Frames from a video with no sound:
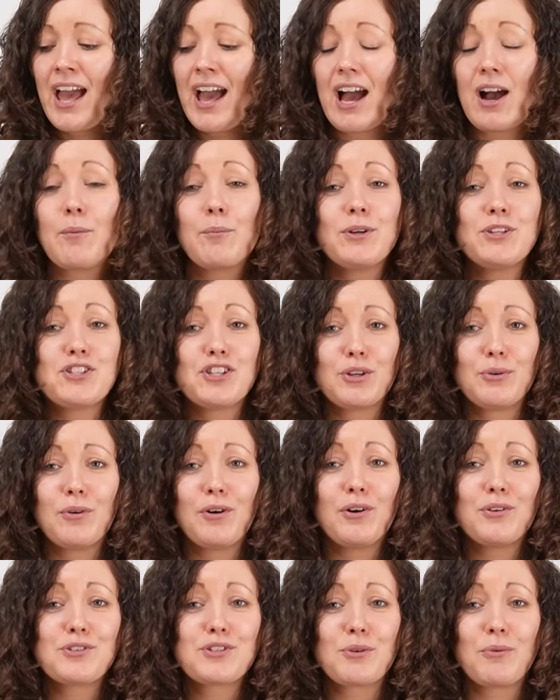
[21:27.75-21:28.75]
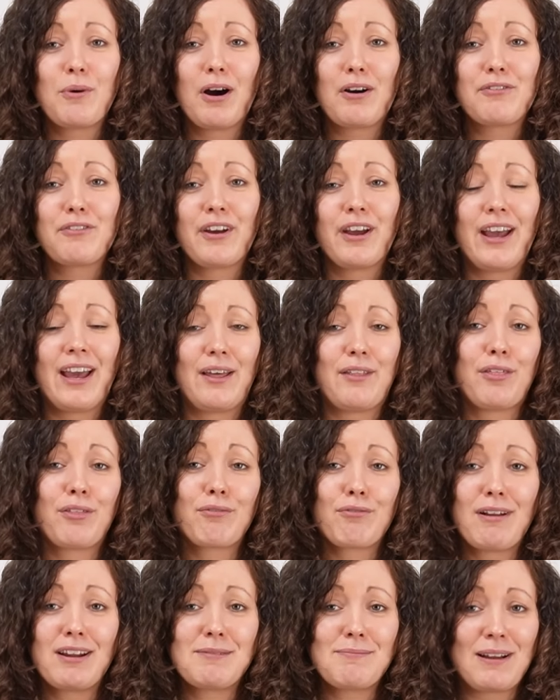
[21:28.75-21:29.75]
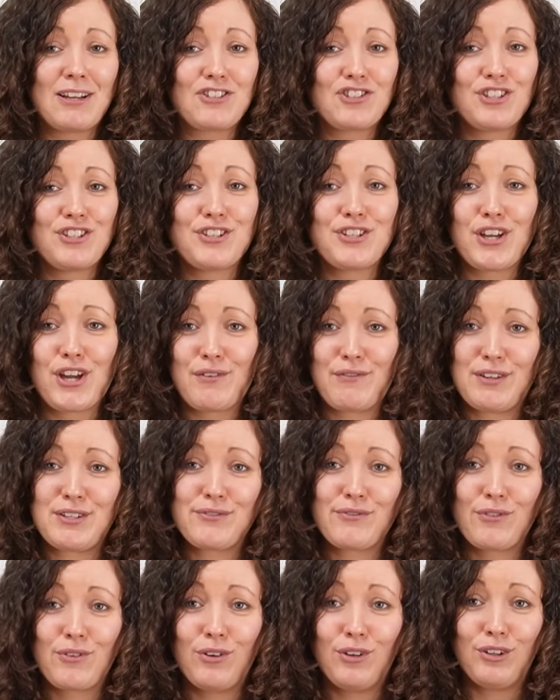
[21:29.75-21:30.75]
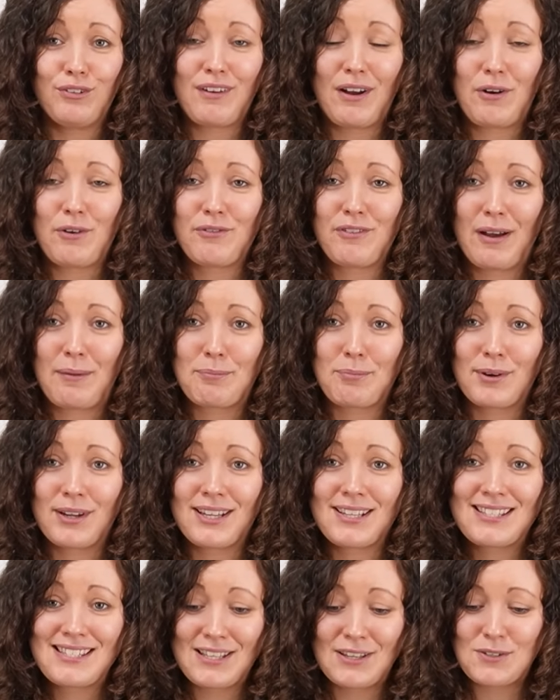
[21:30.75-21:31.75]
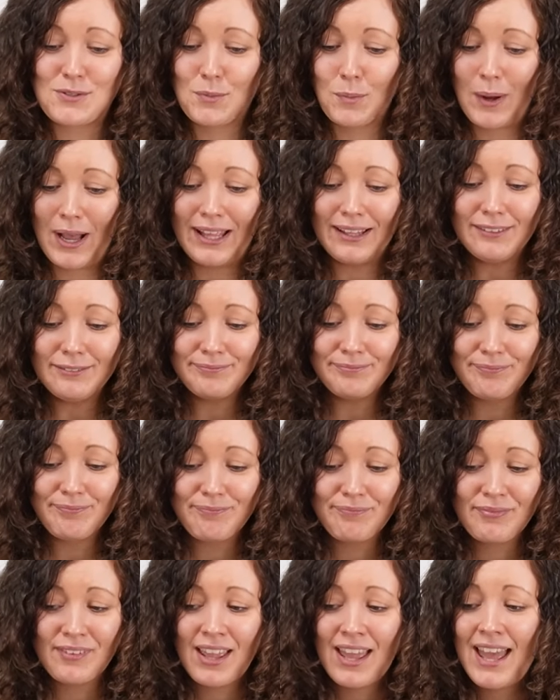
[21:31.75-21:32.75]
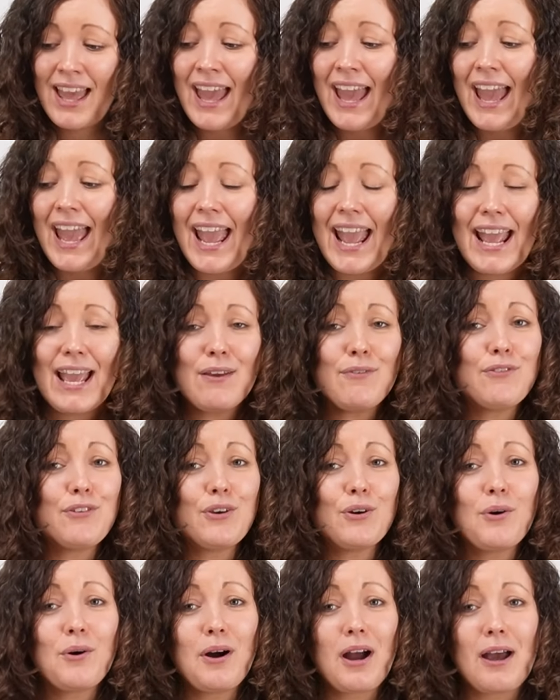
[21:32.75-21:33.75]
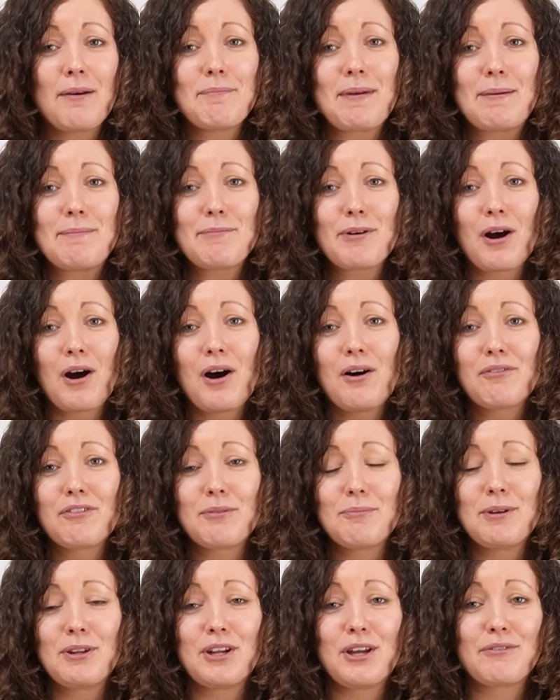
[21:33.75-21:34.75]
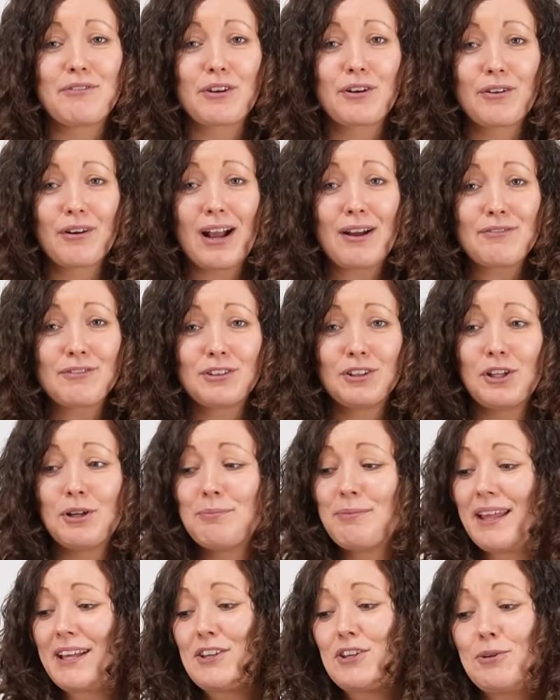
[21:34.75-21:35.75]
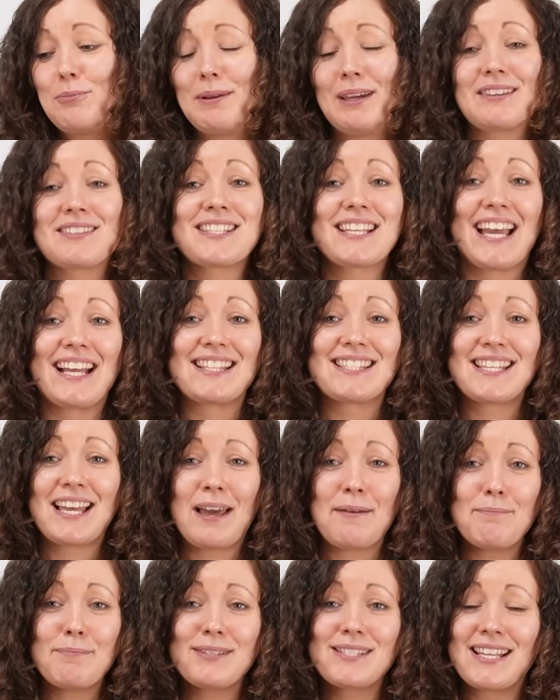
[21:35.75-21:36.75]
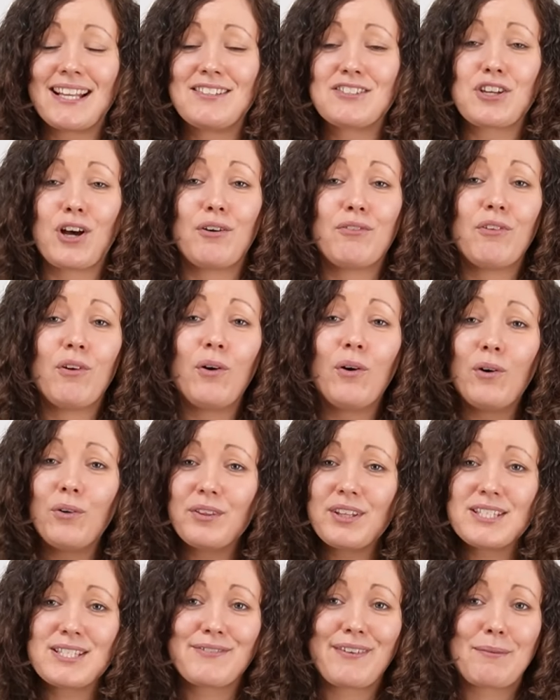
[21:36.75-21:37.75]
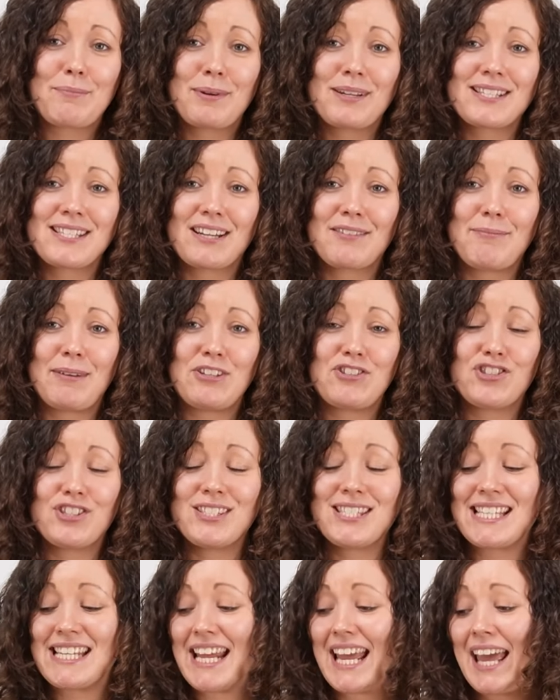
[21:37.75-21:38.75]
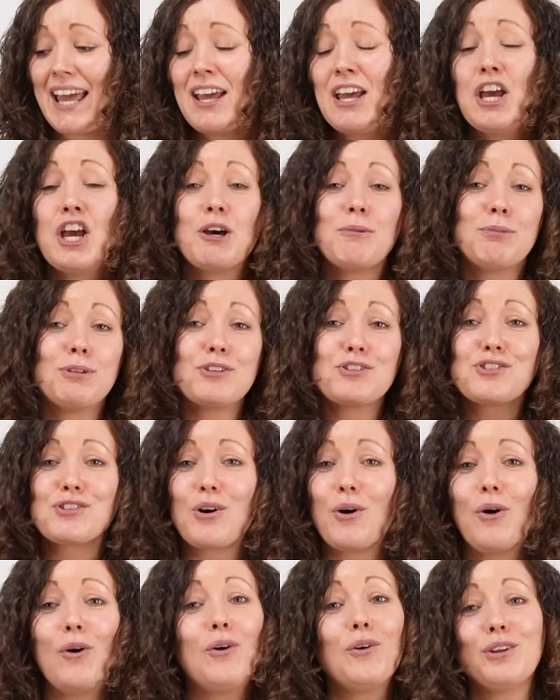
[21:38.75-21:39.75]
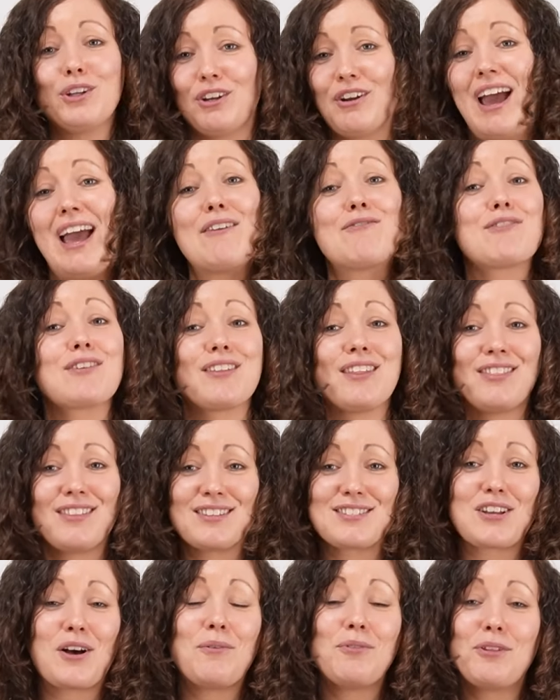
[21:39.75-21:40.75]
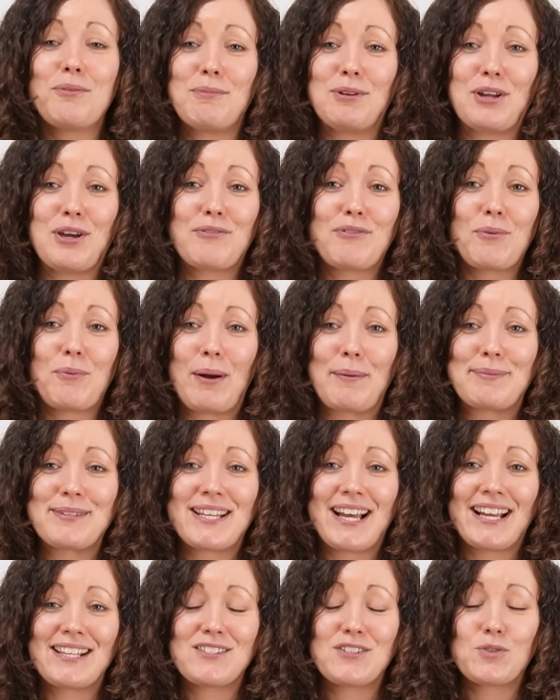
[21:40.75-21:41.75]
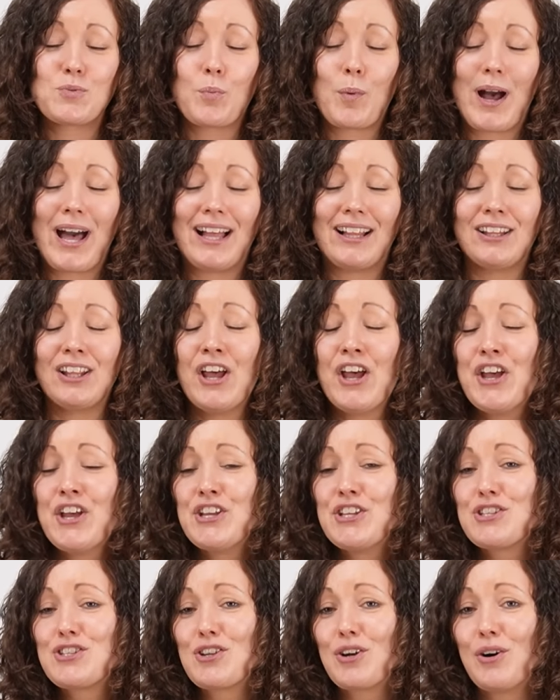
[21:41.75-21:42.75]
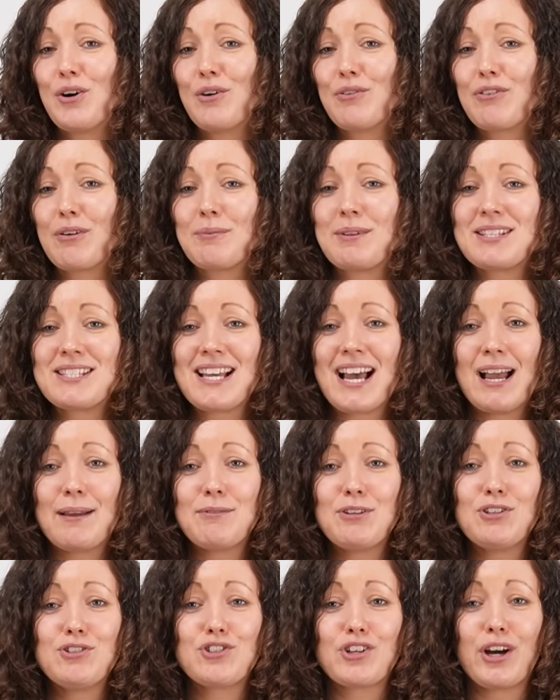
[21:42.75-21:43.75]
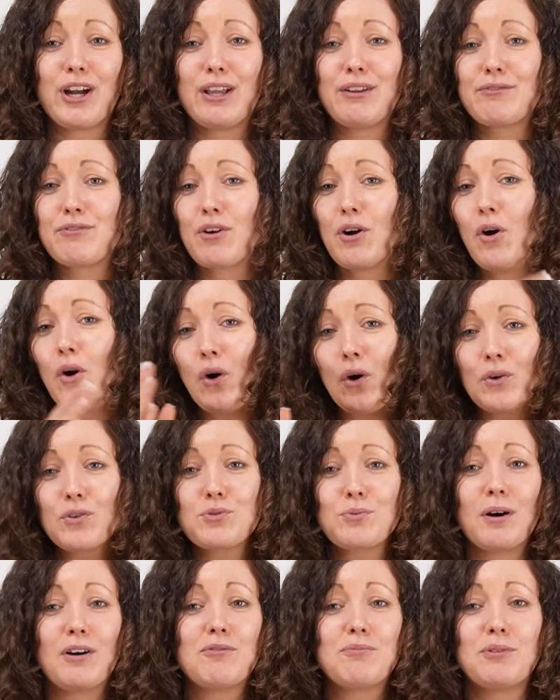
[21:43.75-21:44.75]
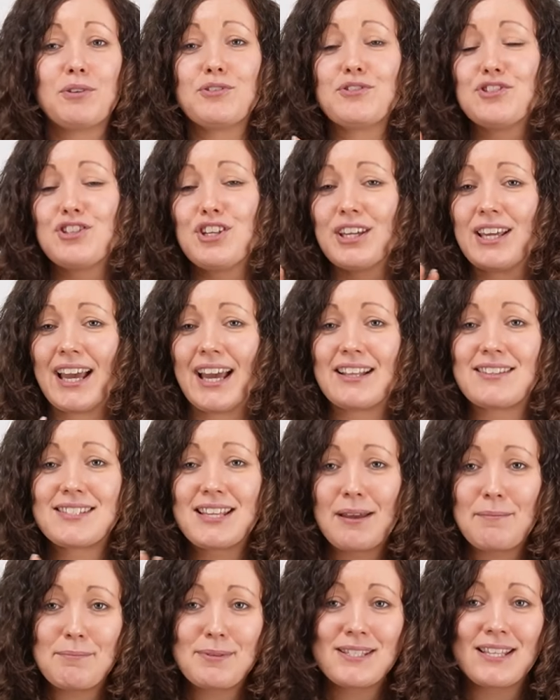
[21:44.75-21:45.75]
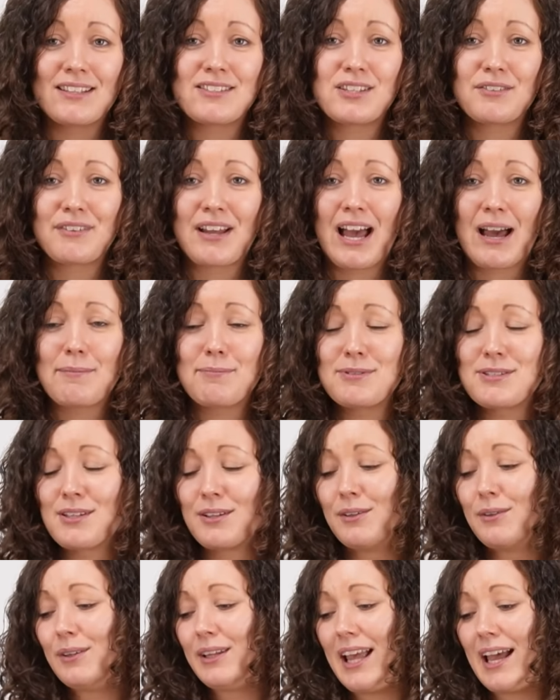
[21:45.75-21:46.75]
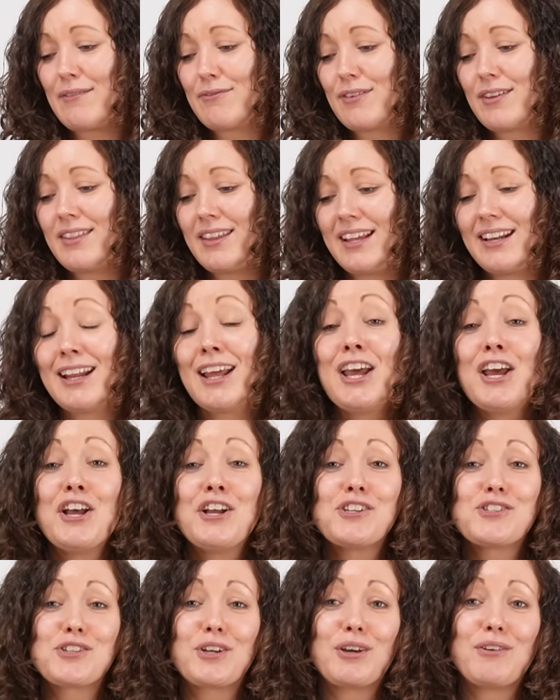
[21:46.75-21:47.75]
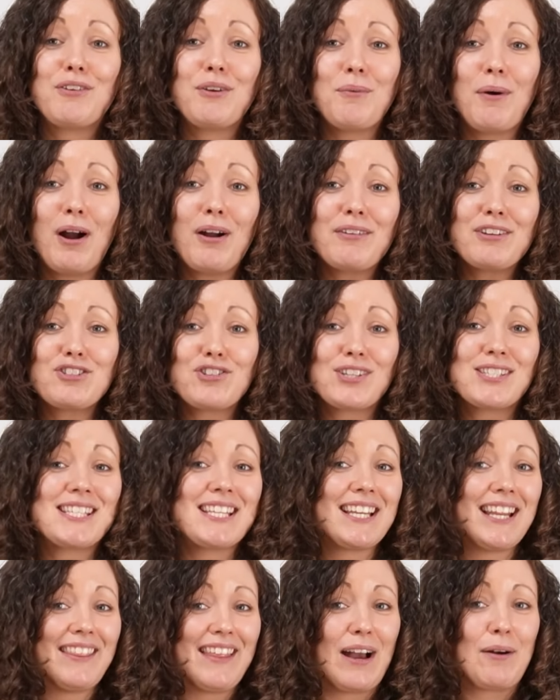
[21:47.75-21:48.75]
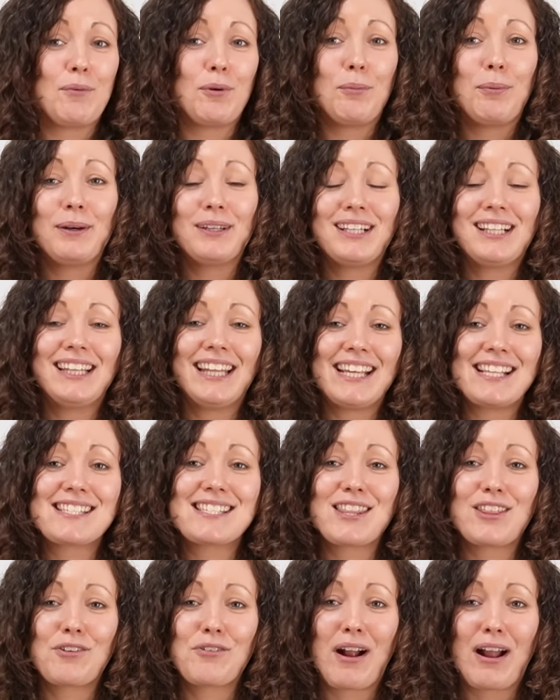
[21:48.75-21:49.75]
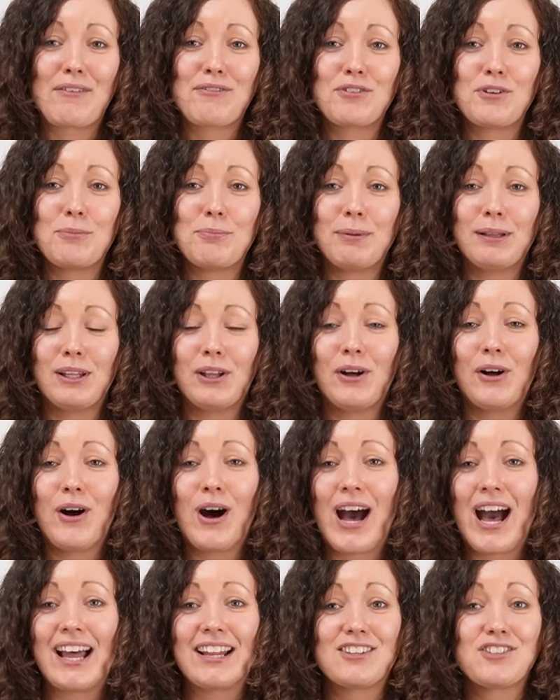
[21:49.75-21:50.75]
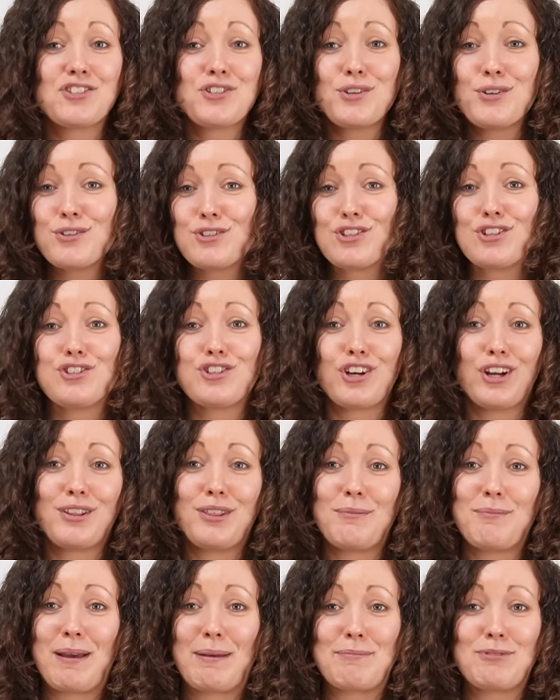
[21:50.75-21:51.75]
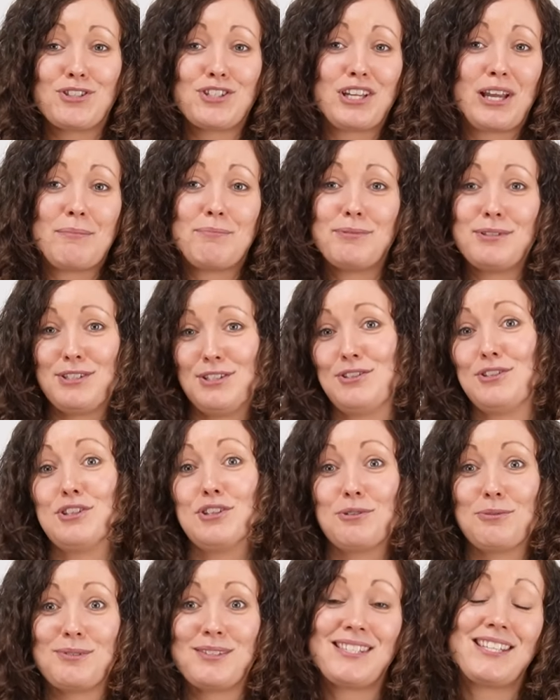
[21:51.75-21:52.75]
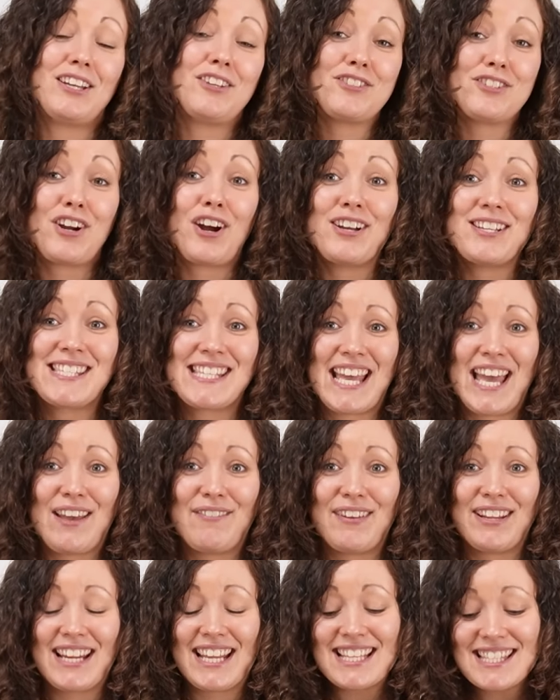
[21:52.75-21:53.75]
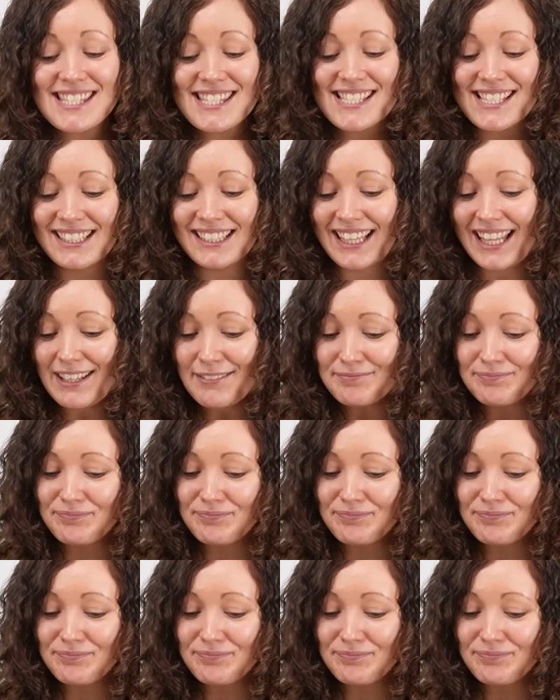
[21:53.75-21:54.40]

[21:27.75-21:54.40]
and we do also offer a thread matching service for all of our fabrics as well if you're a member of the Minerva Craft Club, then you'll be able to get 10% off all these fabrics that I've mentioned today, plus all, you know, everything that's on the Minerva website as well. So from the time you join for a whole 12 months, you get 10% off absolutely everything. So if you are interested in that, we'll put a link to the Craft Club below. And as soon as you join the membership, you know, you'll start saving instantly.